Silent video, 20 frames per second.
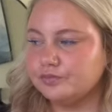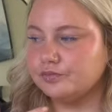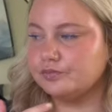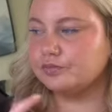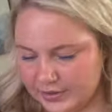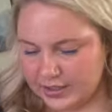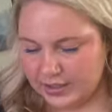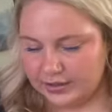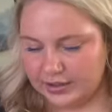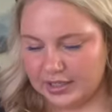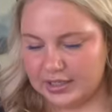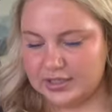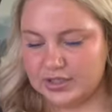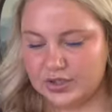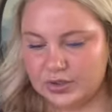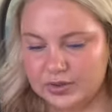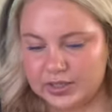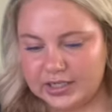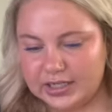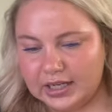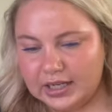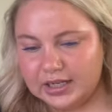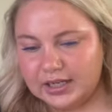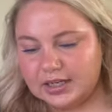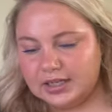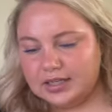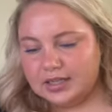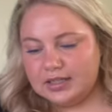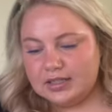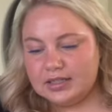tell you guys, so today
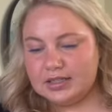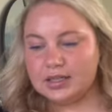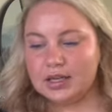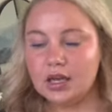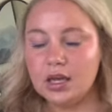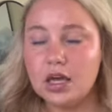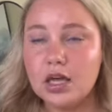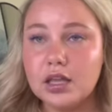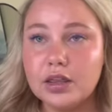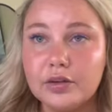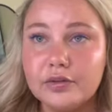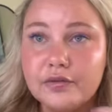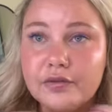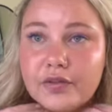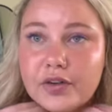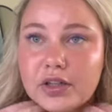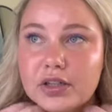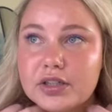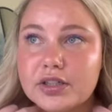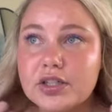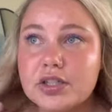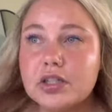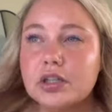is the first